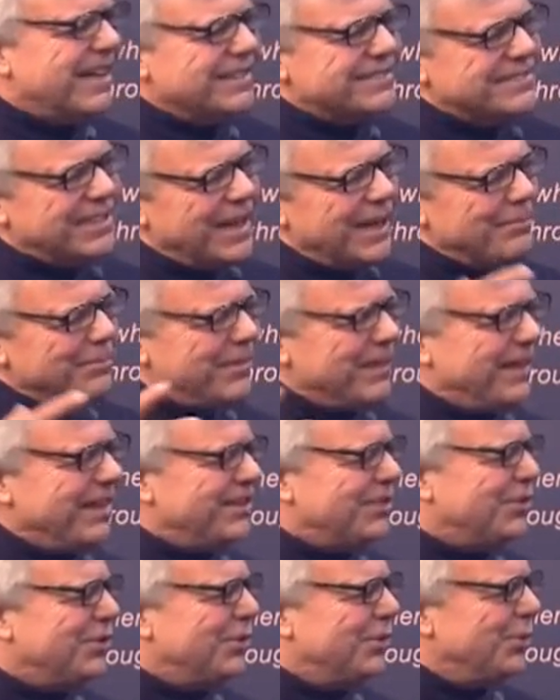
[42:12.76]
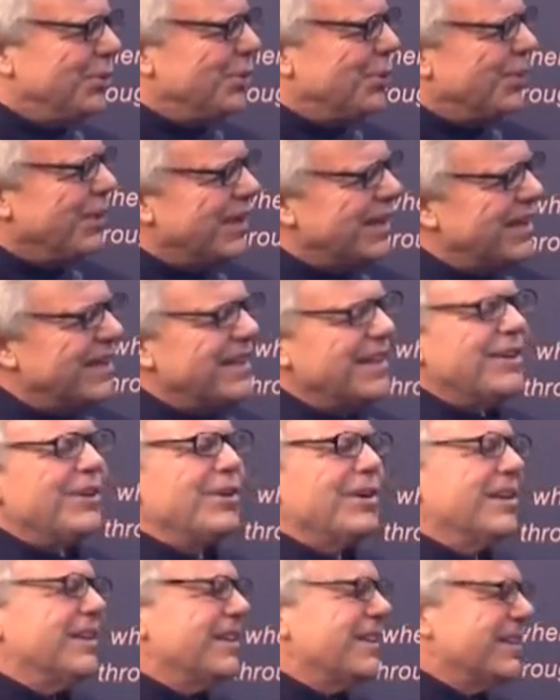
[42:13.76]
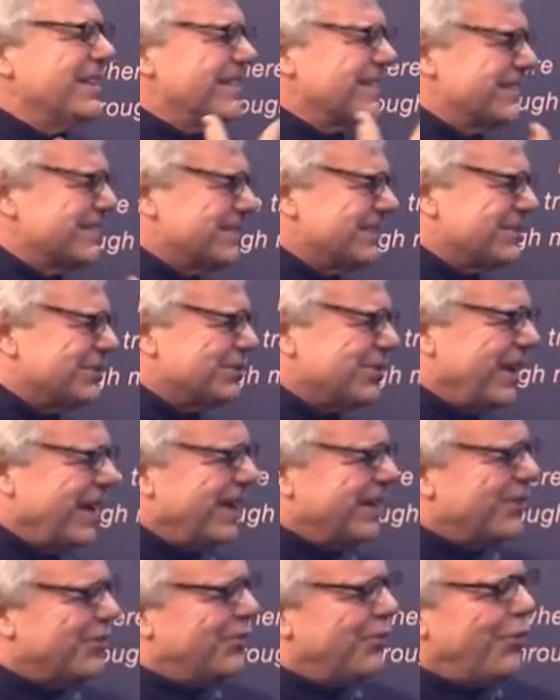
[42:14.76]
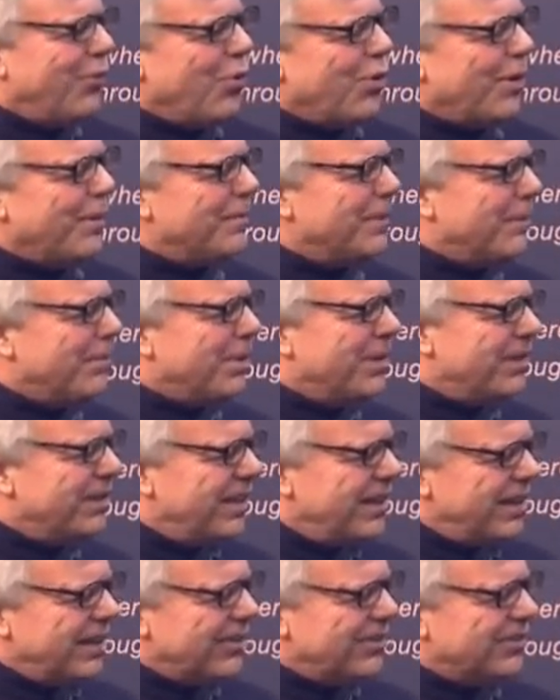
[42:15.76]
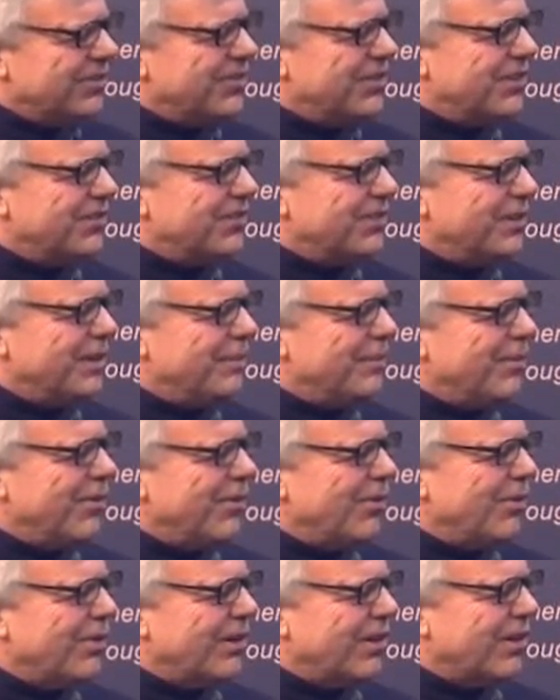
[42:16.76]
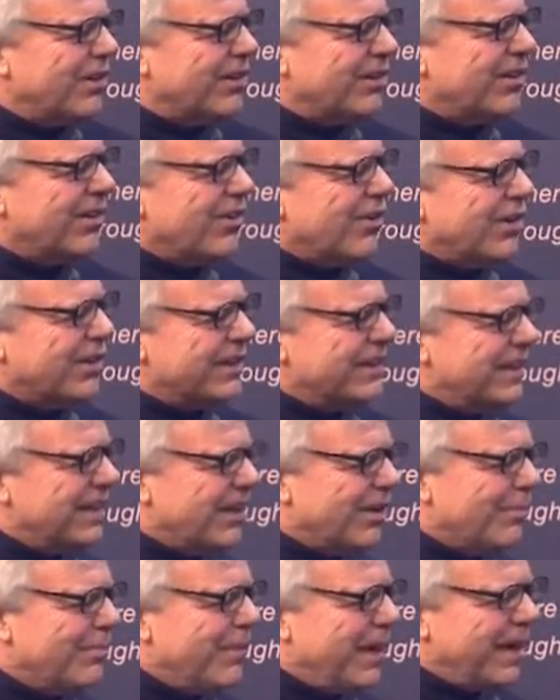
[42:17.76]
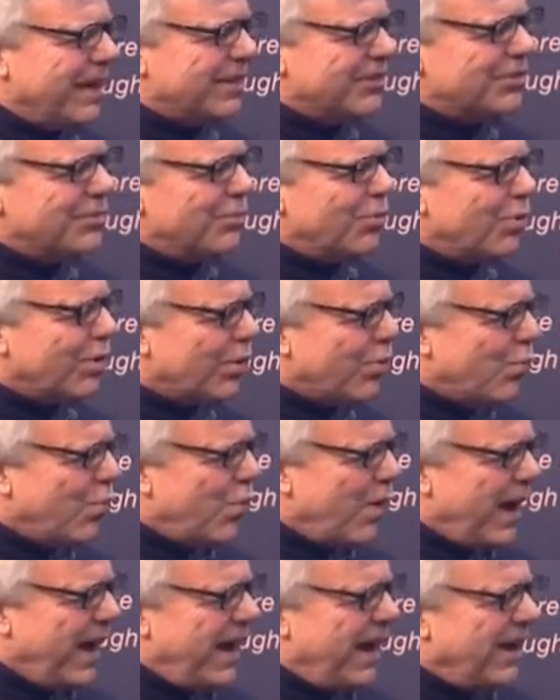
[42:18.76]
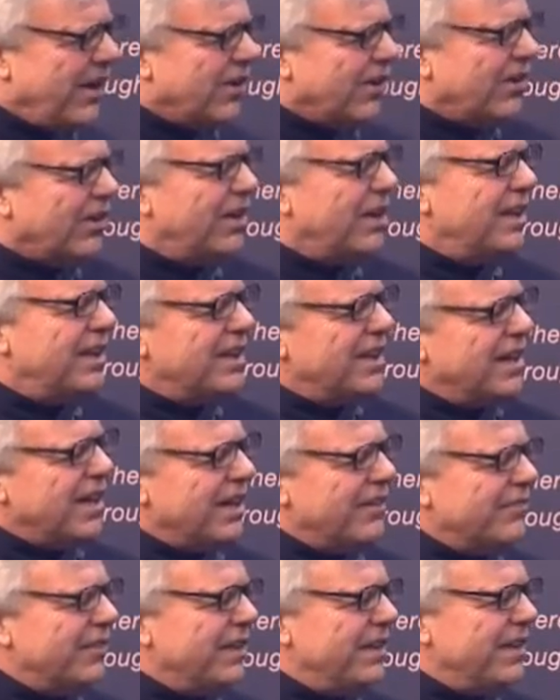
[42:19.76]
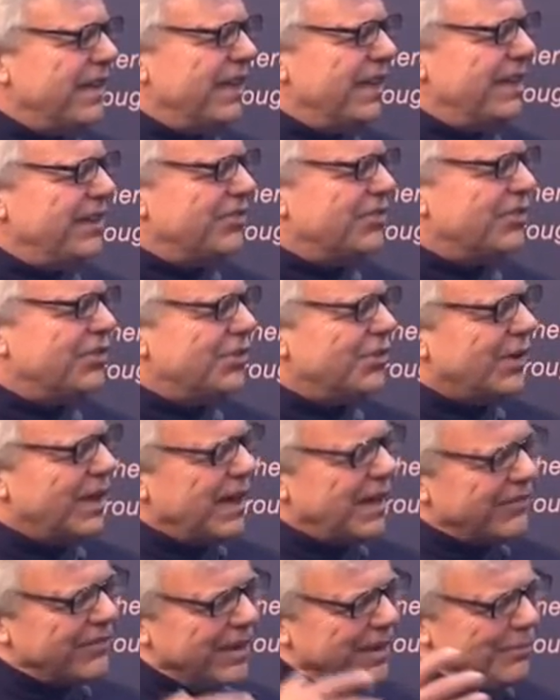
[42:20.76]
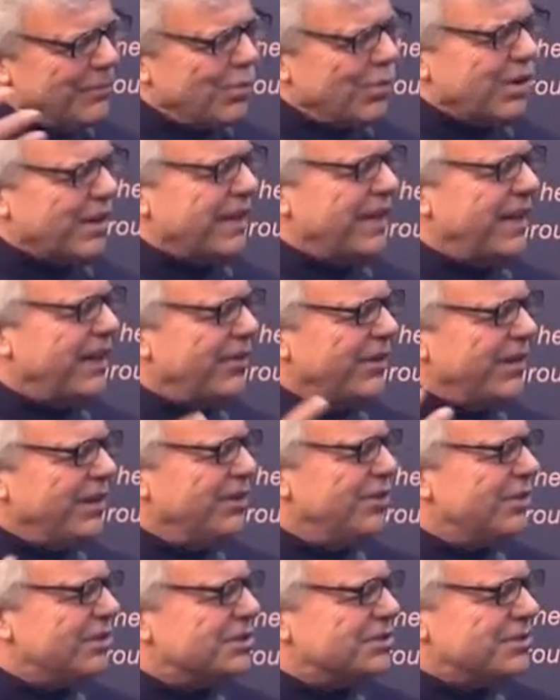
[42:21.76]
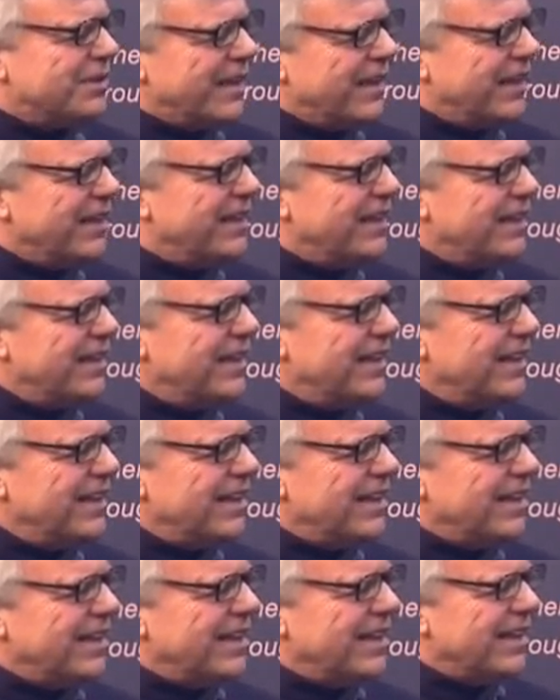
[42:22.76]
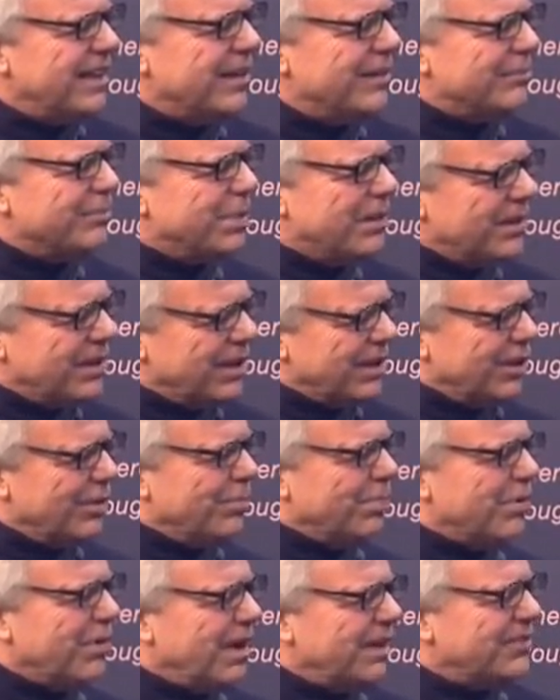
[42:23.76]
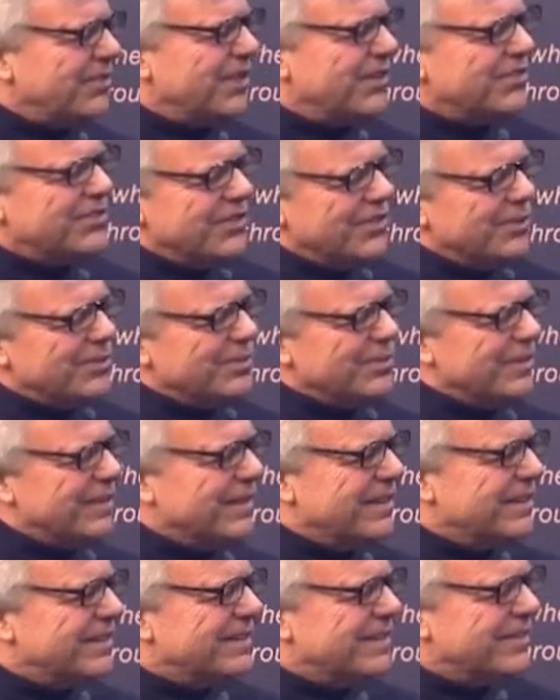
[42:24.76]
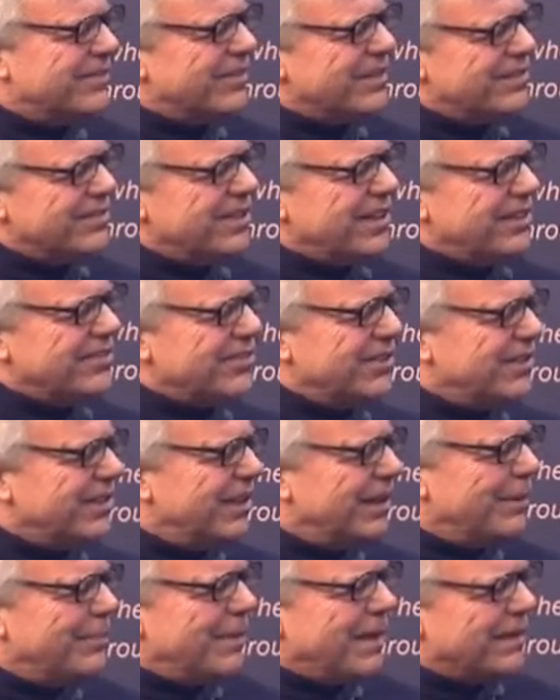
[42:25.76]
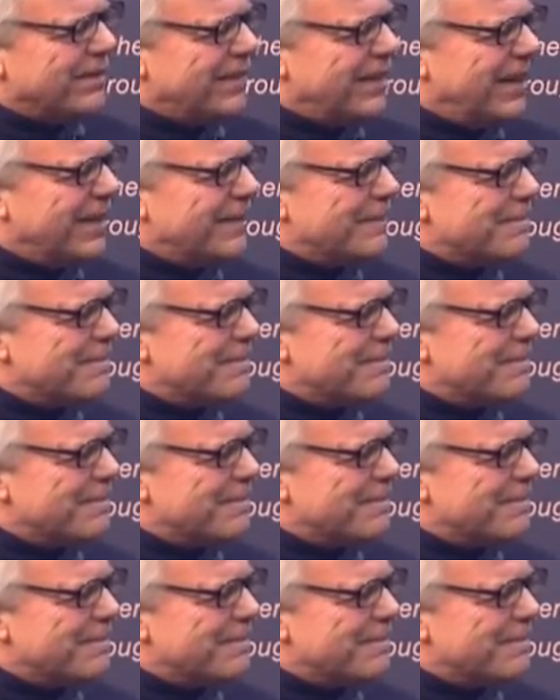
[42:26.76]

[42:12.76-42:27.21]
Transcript: attempting to transform the political system or, or, or make us more aware of the needs to have a more caring, nurturing uh, political process. So you can tell us a yeah, little well, about that. Well, let me tell